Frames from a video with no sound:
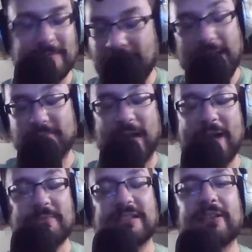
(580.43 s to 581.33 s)
would love to
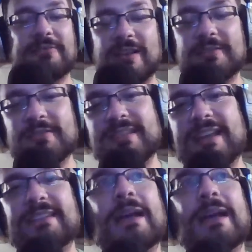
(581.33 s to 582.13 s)
understand that better.